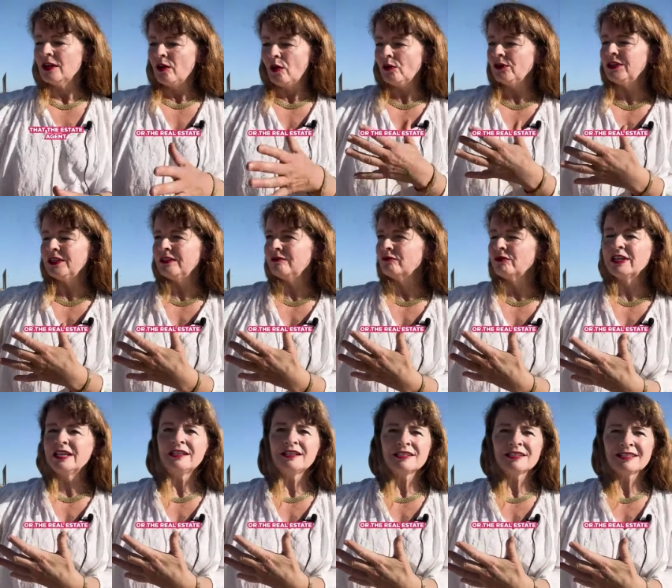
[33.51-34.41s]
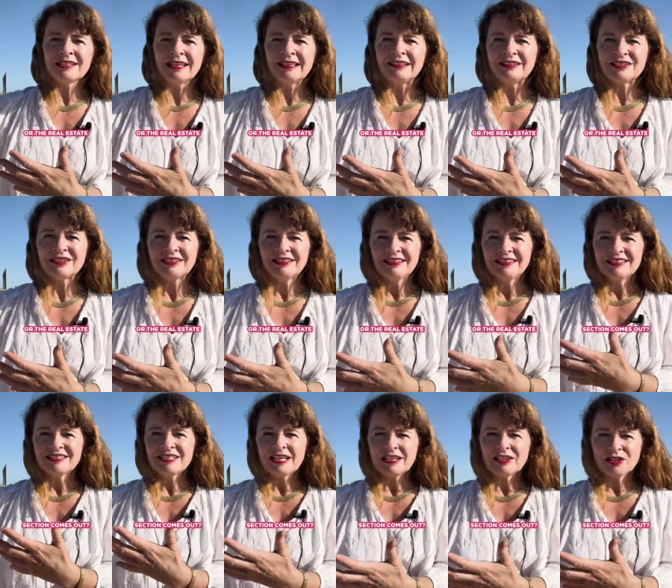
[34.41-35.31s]
or the real estate
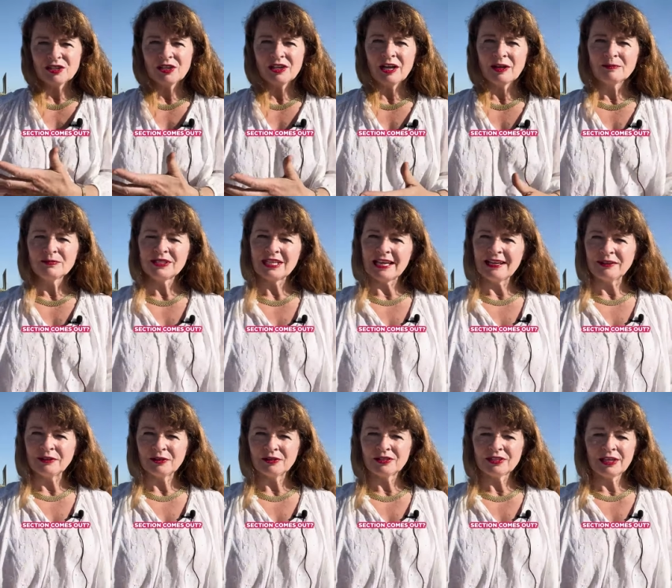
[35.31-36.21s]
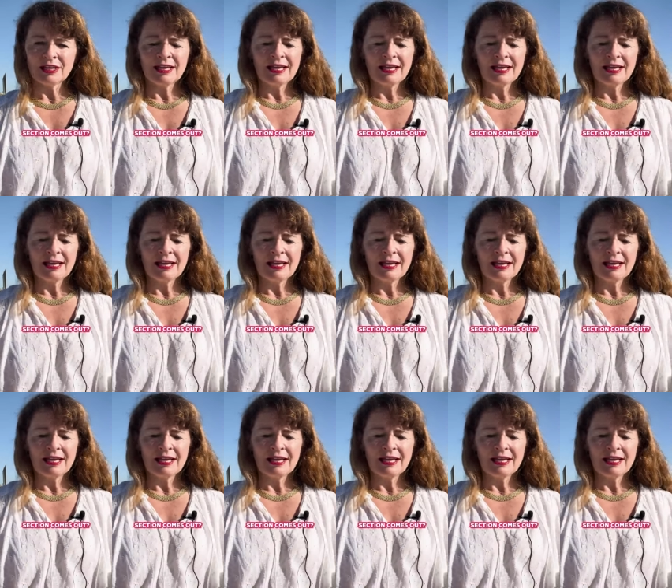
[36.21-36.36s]
section comes out?